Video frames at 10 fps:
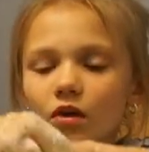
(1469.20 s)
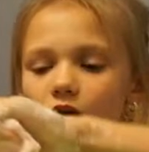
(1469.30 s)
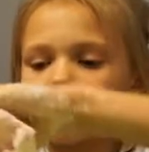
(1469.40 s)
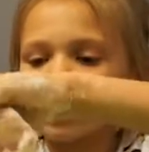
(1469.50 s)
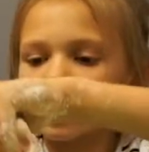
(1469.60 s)

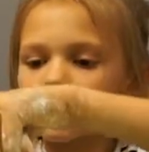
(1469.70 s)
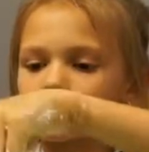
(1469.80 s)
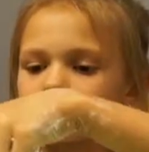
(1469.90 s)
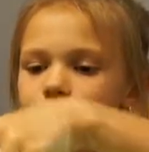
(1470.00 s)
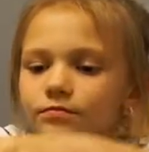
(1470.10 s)
Okay,
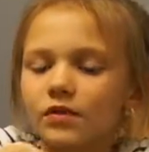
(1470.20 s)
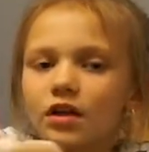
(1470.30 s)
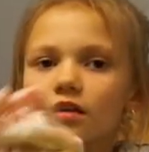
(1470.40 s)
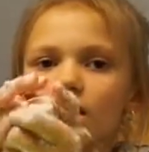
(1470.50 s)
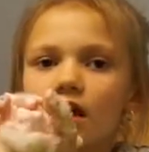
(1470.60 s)

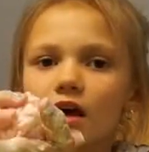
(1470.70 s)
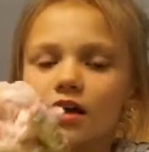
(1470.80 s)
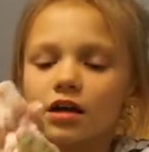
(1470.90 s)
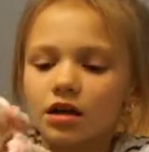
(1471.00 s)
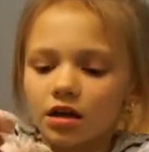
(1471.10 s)
and then
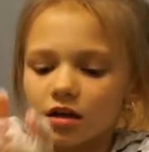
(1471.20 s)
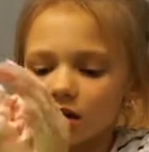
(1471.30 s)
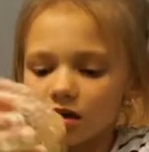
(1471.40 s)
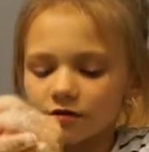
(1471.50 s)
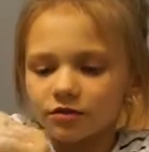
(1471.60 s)

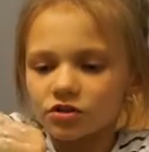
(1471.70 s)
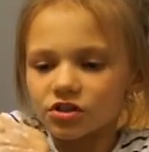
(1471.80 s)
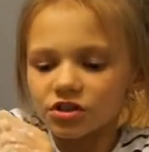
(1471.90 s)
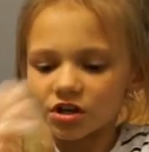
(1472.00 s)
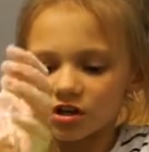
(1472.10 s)
if you
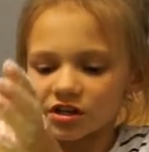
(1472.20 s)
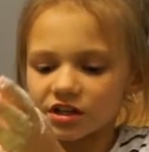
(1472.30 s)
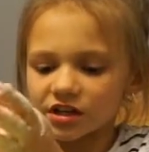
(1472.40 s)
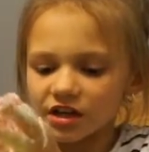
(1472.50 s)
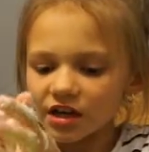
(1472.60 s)
just start
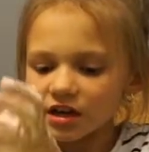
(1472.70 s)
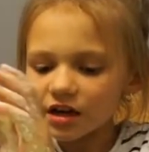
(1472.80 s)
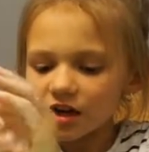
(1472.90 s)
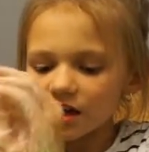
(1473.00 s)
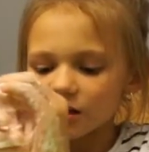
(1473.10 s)
kneading it,
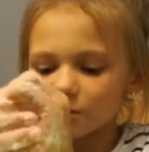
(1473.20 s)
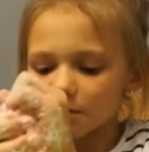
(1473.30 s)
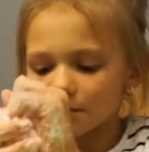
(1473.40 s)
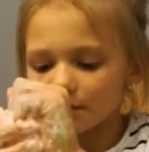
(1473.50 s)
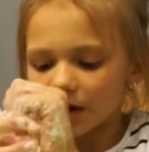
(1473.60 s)
you
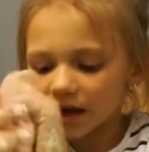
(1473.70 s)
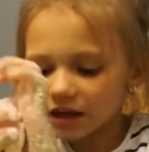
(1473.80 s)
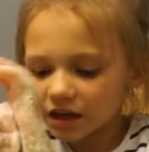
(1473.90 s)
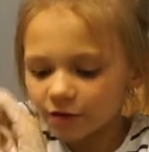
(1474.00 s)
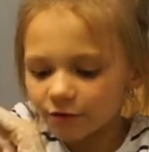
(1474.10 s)
might
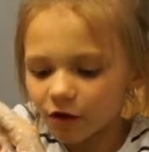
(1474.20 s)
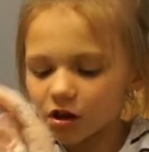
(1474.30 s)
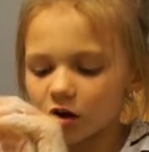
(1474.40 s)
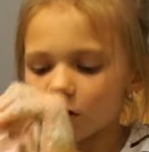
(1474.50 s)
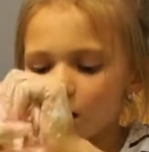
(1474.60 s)
get
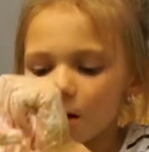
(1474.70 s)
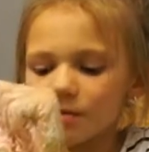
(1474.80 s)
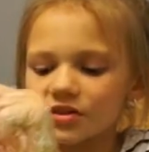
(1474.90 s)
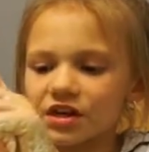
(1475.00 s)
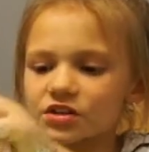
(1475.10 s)
fallout,
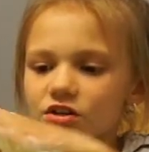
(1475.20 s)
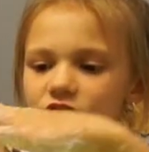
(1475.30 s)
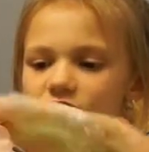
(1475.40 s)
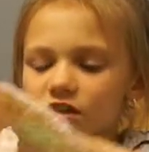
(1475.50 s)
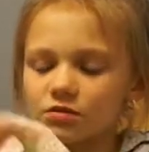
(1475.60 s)
but that's
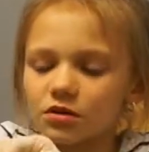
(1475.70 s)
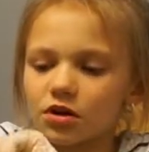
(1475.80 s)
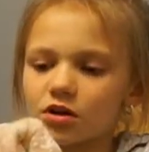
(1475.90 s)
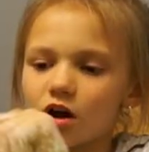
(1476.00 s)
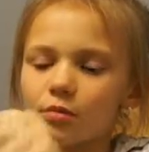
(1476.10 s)
good because when
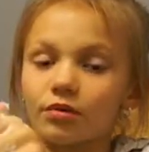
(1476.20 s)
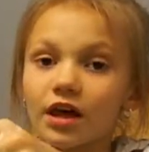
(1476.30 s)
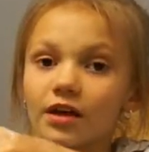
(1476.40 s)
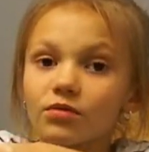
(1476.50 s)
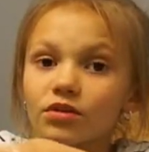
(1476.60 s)
you're not
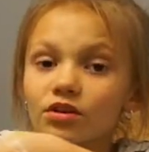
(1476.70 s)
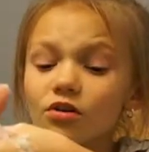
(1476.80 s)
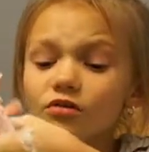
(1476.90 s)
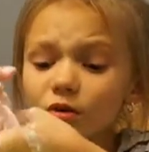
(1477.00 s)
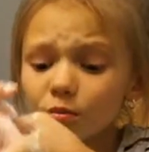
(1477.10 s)
playing with it
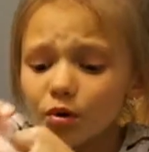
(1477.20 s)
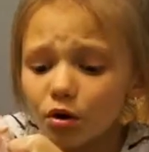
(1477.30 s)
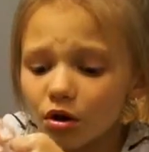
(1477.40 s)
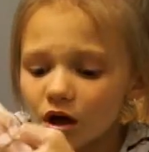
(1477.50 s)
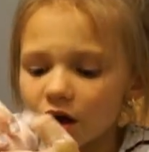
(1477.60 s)
over a
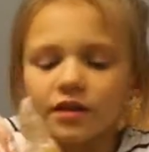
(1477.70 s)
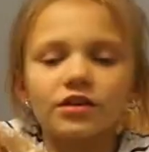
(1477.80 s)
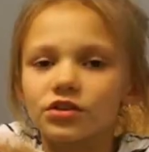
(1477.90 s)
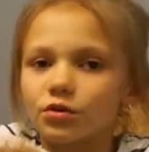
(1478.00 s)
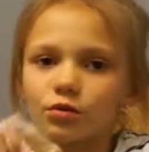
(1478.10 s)
bowl,
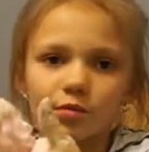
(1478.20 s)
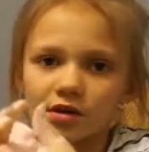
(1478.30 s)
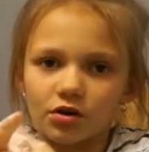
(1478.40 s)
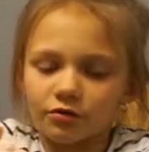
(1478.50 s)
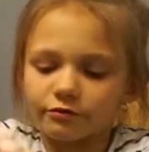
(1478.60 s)
then there will be
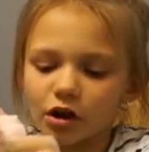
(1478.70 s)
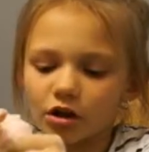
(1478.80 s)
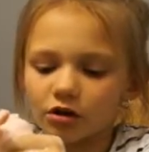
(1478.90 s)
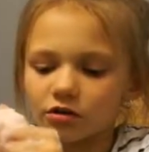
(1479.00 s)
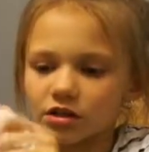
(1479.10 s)
no
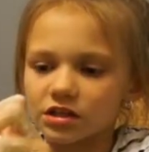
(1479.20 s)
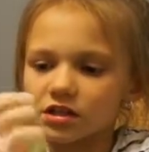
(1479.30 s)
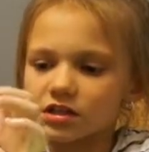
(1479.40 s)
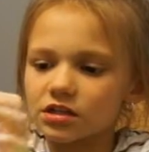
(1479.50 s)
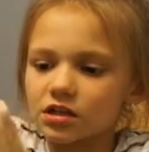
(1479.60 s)
fallout. This
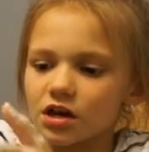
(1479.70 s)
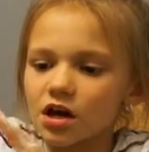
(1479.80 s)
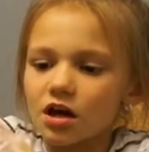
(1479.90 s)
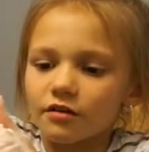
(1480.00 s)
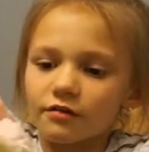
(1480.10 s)
is
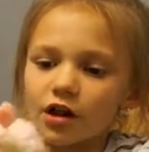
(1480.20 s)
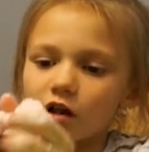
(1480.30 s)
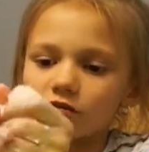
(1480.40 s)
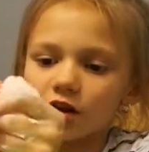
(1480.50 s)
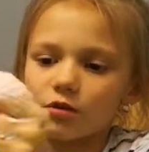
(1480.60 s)
the
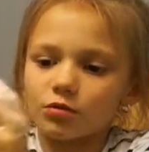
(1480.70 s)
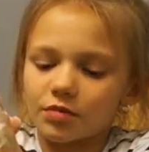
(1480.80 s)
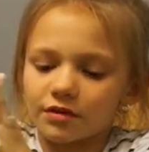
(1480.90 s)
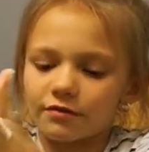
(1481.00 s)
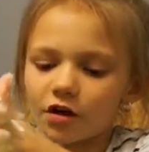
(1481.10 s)
fallout that would
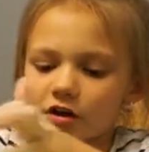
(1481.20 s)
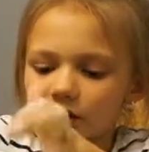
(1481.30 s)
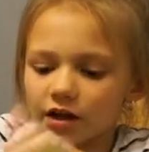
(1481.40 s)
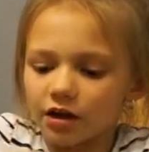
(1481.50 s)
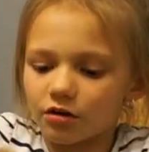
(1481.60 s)
be
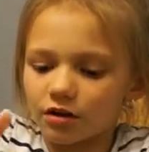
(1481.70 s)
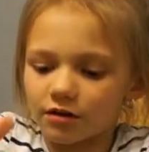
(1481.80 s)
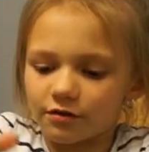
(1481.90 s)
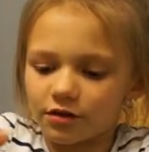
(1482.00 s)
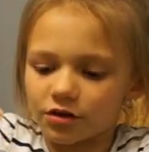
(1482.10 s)
falling out
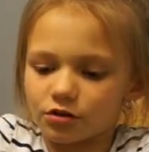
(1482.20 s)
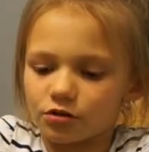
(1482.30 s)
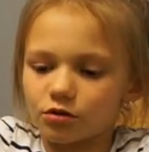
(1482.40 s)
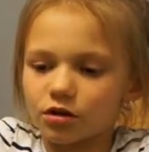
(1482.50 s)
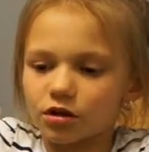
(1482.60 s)
if you